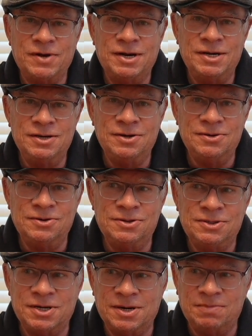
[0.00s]
I
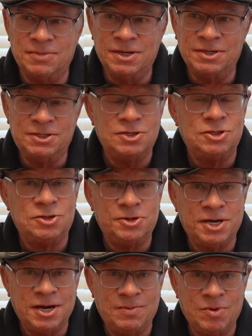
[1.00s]
use intentional
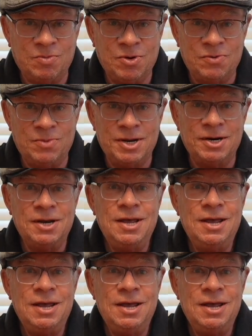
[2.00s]
camera movement,